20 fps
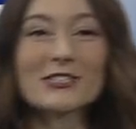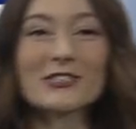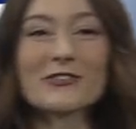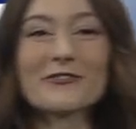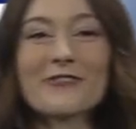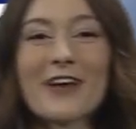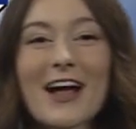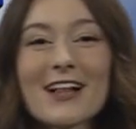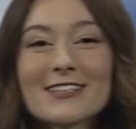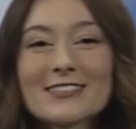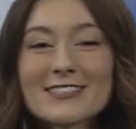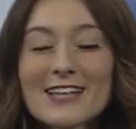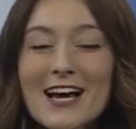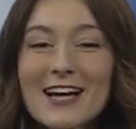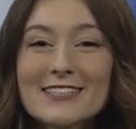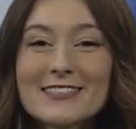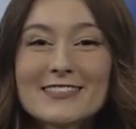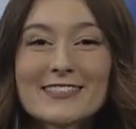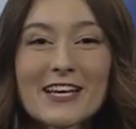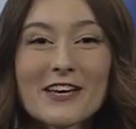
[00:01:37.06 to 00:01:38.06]
your
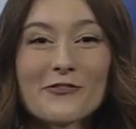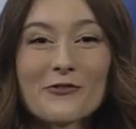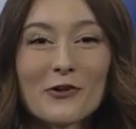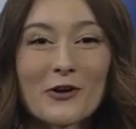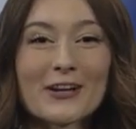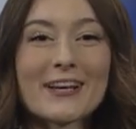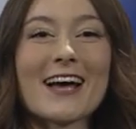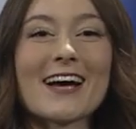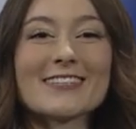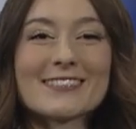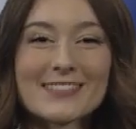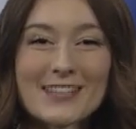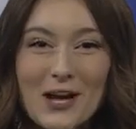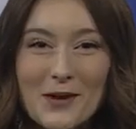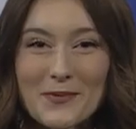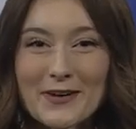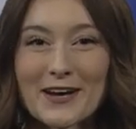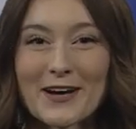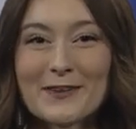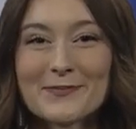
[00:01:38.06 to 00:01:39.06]
Valentine's Day forecast
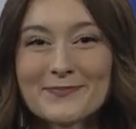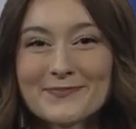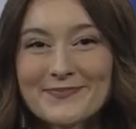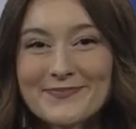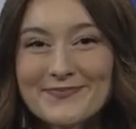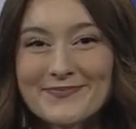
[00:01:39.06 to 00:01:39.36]
coming up.